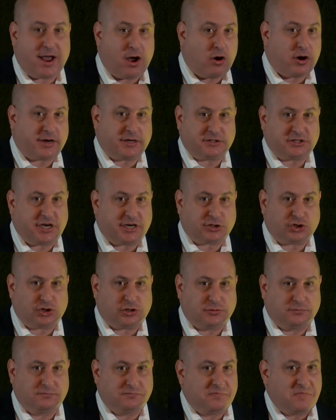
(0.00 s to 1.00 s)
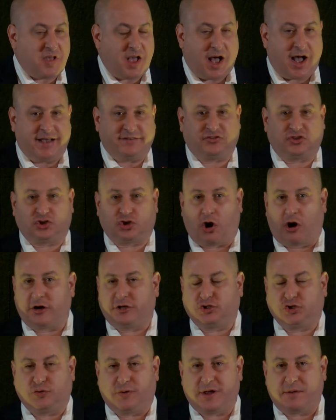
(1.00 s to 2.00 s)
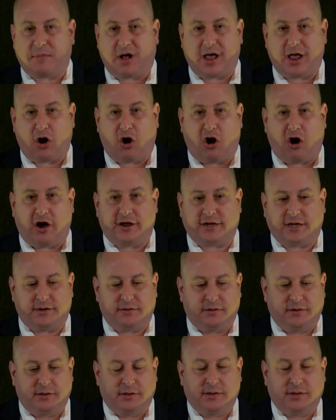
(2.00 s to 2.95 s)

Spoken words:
architecture, I started doing my audit,